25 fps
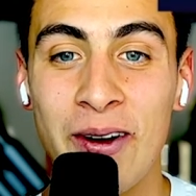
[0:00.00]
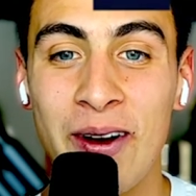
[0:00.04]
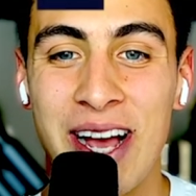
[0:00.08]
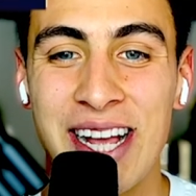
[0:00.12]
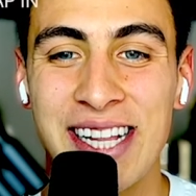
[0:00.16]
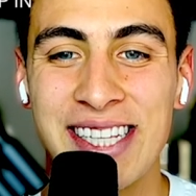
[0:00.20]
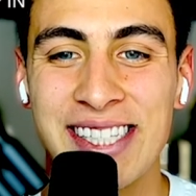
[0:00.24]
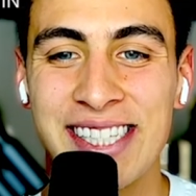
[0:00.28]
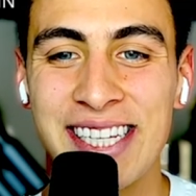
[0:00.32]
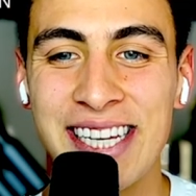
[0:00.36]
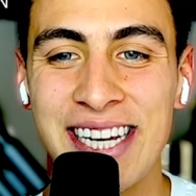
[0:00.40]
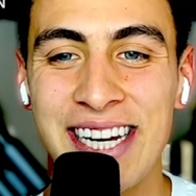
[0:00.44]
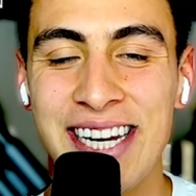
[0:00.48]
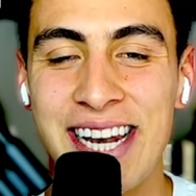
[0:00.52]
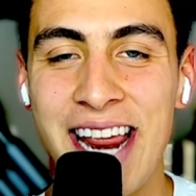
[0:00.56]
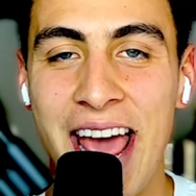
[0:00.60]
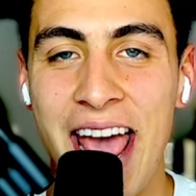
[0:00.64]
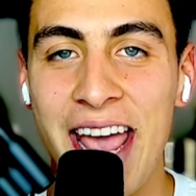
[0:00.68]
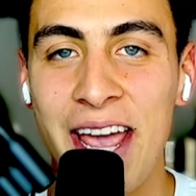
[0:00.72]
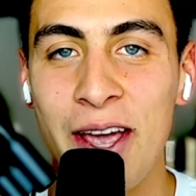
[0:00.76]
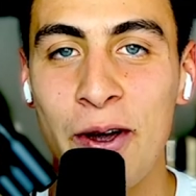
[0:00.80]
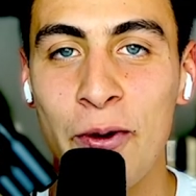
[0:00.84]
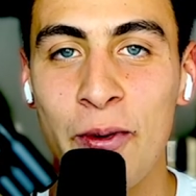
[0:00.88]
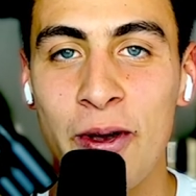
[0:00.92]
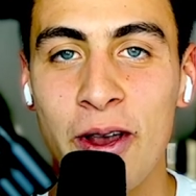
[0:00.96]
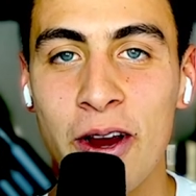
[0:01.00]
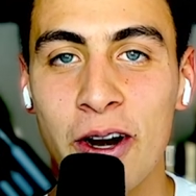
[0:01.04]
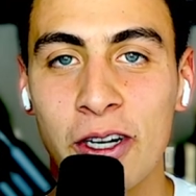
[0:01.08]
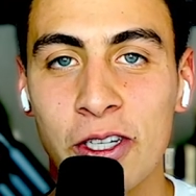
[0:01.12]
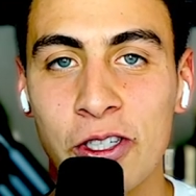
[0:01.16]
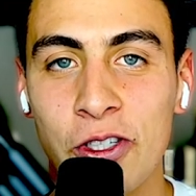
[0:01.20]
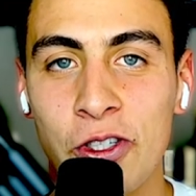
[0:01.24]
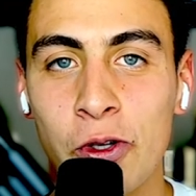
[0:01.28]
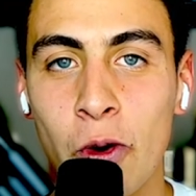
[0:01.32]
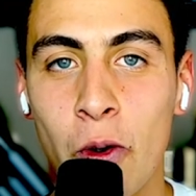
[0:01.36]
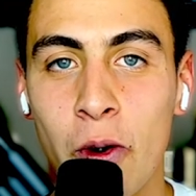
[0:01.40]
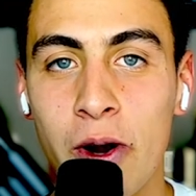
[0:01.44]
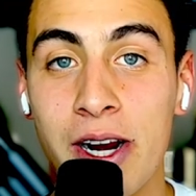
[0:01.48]
and today we are
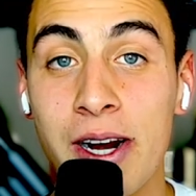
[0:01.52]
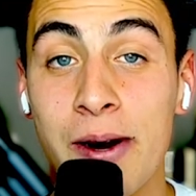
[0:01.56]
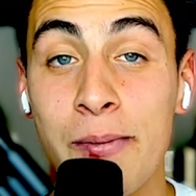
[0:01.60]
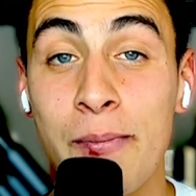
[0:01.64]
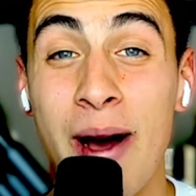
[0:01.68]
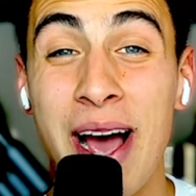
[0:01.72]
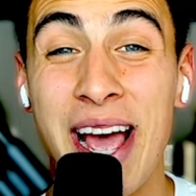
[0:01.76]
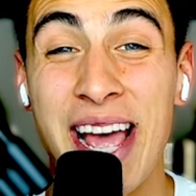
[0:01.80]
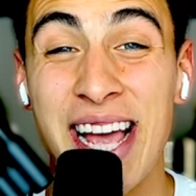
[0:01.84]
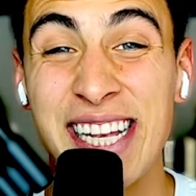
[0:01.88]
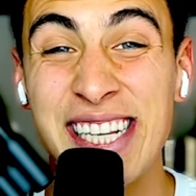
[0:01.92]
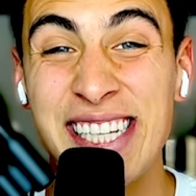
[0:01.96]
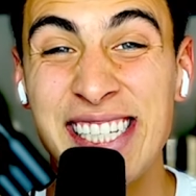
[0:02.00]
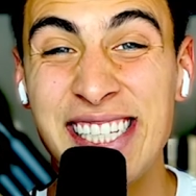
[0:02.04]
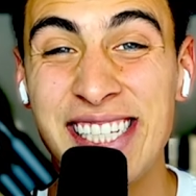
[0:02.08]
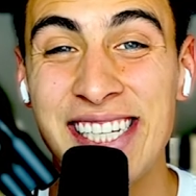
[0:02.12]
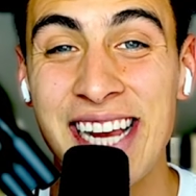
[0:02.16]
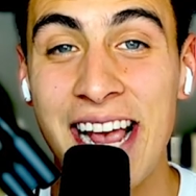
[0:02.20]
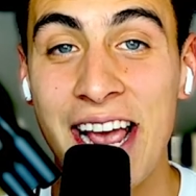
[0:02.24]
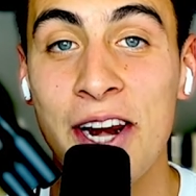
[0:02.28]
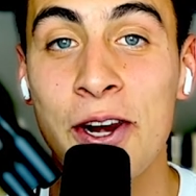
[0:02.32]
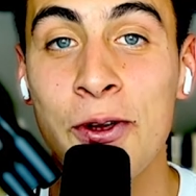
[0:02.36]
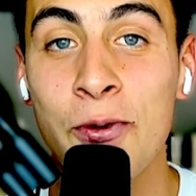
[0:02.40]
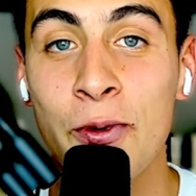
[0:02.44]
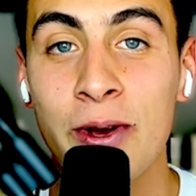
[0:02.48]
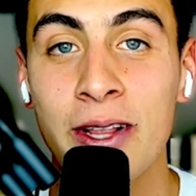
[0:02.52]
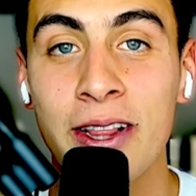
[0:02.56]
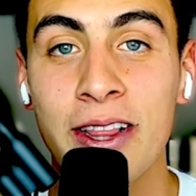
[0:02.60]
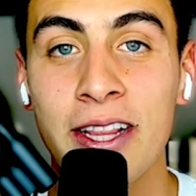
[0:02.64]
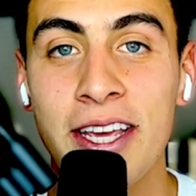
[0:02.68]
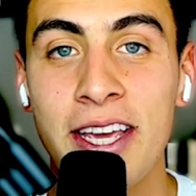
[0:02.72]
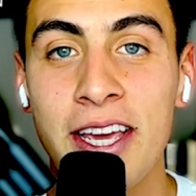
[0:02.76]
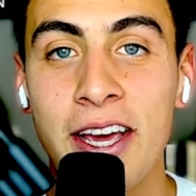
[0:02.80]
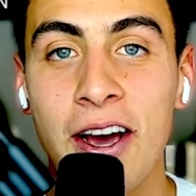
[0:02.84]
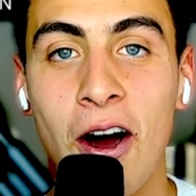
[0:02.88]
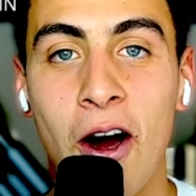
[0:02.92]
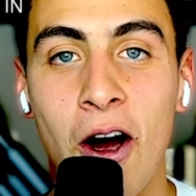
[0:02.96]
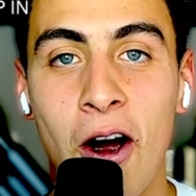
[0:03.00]
joined by a genuinely
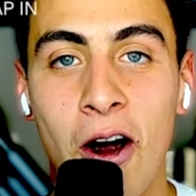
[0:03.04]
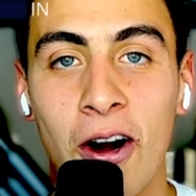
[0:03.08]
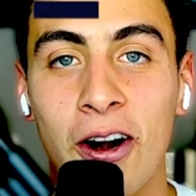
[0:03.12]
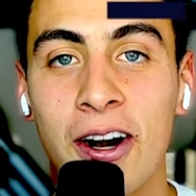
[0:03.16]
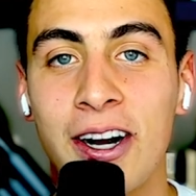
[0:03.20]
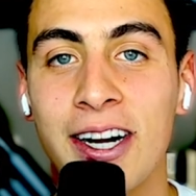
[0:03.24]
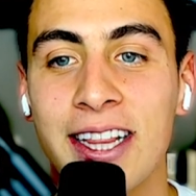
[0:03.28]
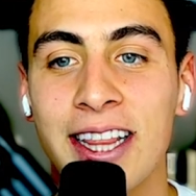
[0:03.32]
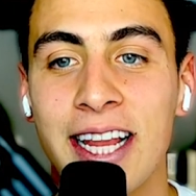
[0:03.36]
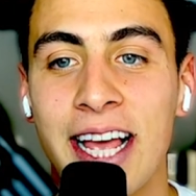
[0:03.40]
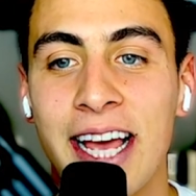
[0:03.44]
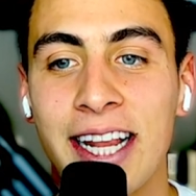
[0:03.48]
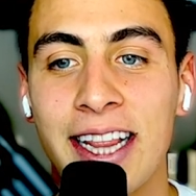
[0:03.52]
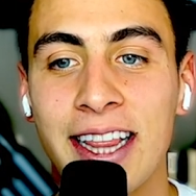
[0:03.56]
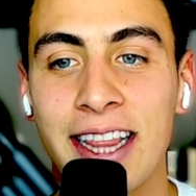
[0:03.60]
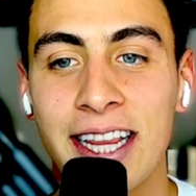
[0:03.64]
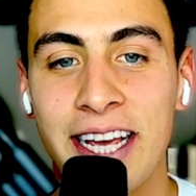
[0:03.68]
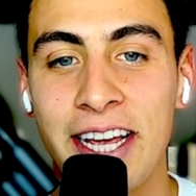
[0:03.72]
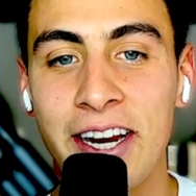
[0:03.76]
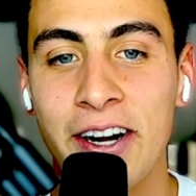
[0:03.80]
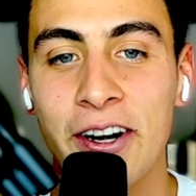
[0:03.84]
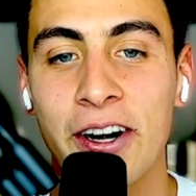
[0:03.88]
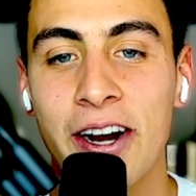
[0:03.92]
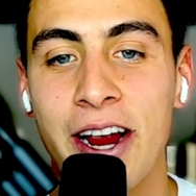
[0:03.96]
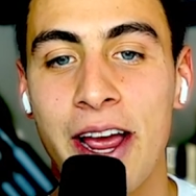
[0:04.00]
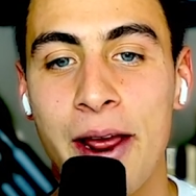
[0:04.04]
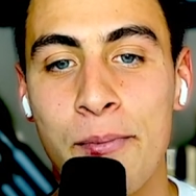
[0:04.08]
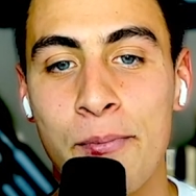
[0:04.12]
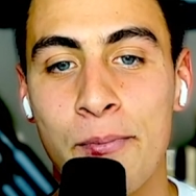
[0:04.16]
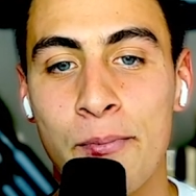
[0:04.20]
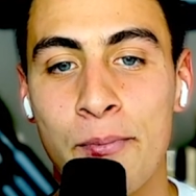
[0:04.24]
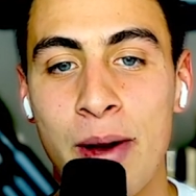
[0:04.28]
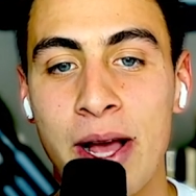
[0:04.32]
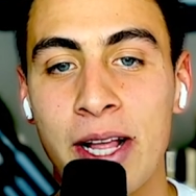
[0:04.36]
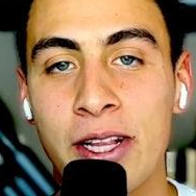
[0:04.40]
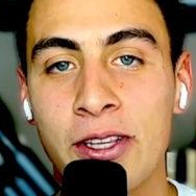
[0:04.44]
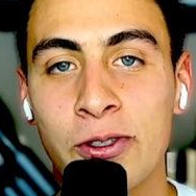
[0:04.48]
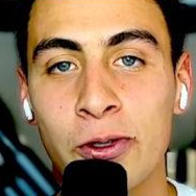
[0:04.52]
heart led leader and
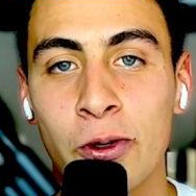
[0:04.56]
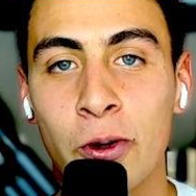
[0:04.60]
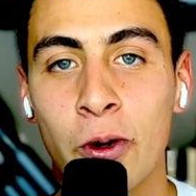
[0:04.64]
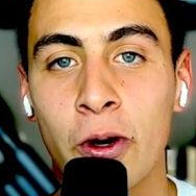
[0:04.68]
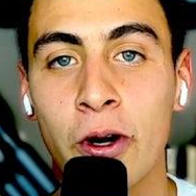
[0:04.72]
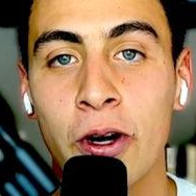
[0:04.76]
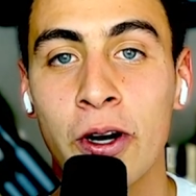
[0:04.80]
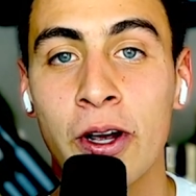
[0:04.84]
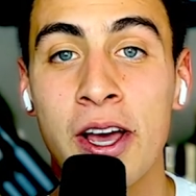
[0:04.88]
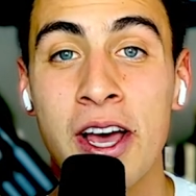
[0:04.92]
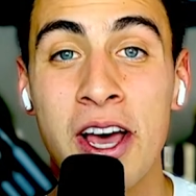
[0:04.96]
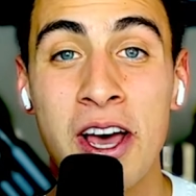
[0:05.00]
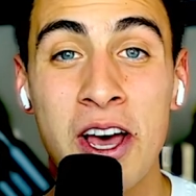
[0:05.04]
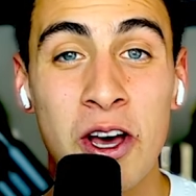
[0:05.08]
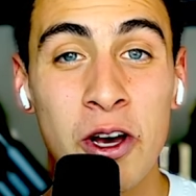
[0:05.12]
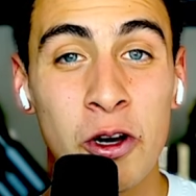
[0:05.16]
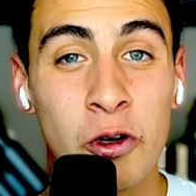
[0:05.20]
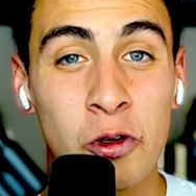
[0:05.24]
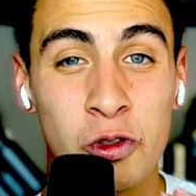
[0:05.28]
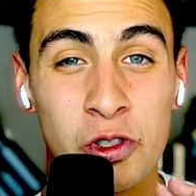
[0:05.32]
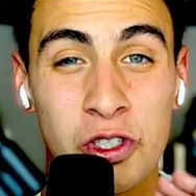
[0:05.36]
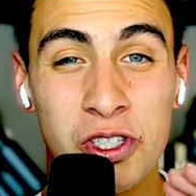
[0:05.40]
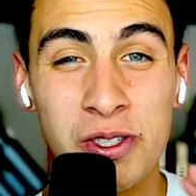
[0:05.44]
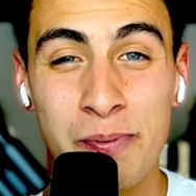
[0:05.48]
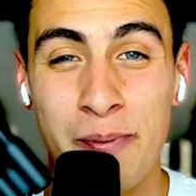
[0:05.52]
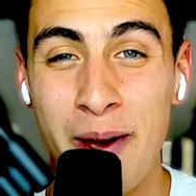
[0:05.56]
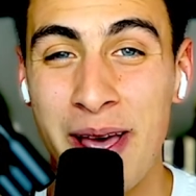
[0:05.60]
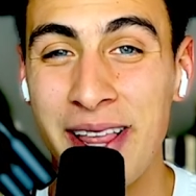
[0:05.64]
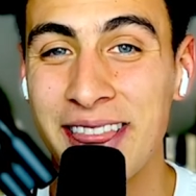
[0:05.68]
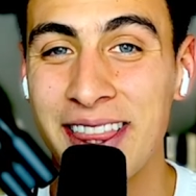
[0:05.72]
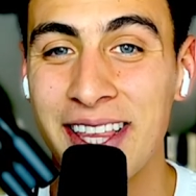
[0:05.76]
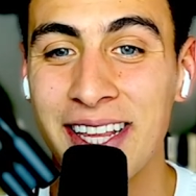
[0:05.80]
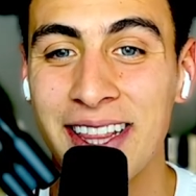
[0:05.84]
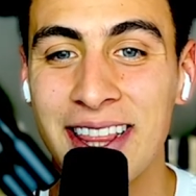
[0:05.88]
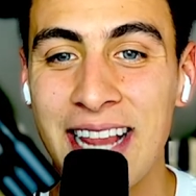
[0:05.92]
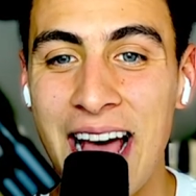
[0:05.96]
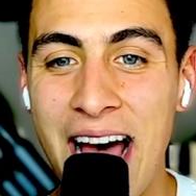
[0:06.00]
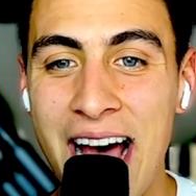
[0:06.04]
mentor who spent
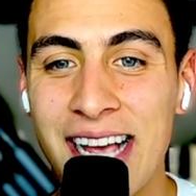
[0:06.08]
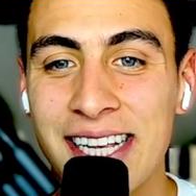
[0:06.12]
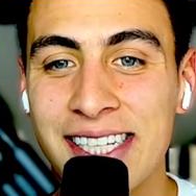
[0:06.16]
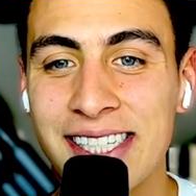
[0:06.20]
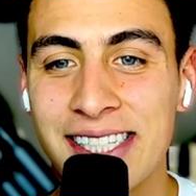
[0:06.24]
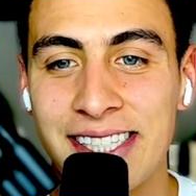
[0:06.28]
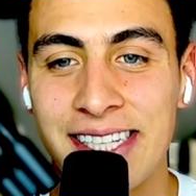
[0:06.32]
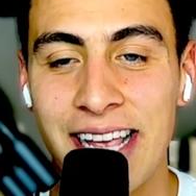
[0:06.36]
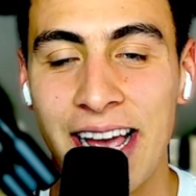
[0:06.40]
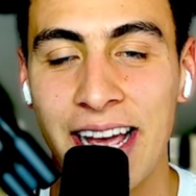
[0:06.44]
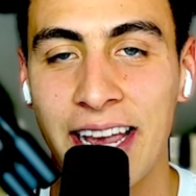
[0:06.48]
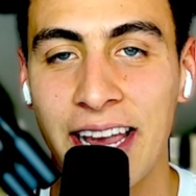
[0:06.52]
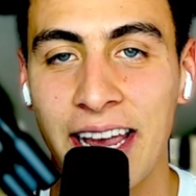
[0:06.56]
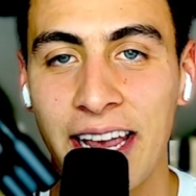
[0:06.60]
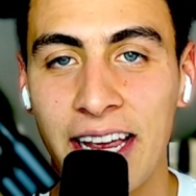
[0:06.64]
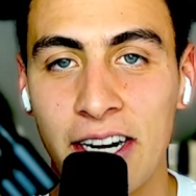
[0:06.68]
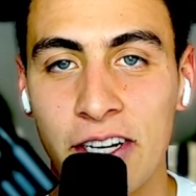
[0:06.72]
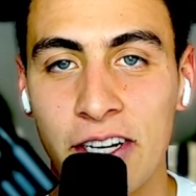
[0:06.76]
the last decade